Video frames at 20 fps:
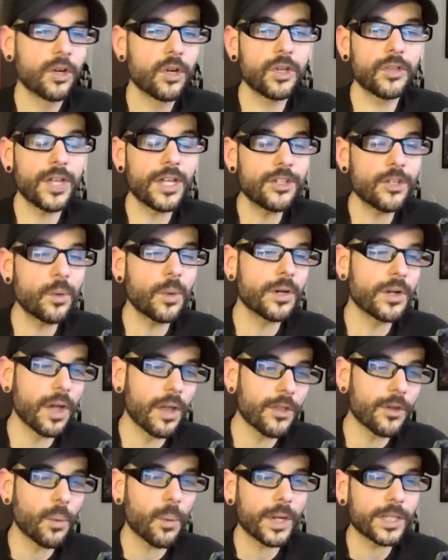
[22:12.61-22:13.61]
Could they do
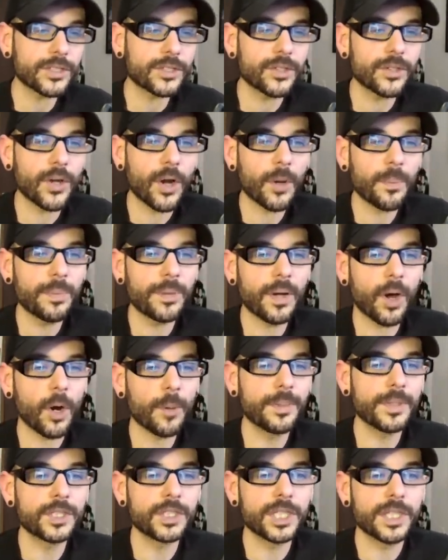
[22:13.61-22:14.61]
another Western RP
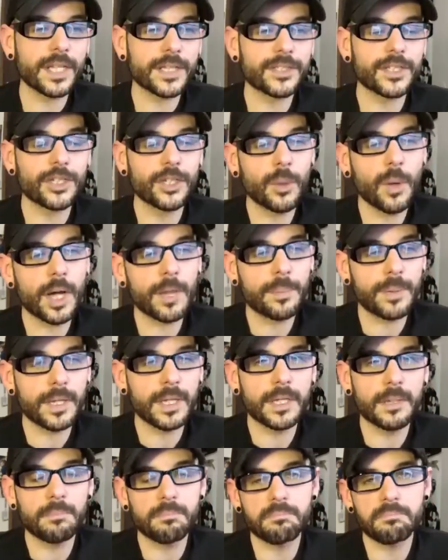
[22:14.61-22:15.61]
RPG that's a new
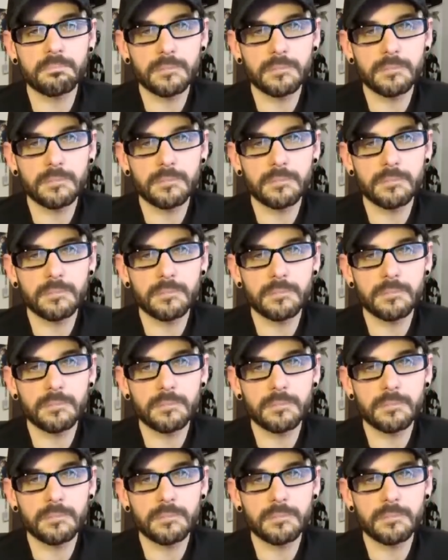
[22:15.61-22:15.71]
IP?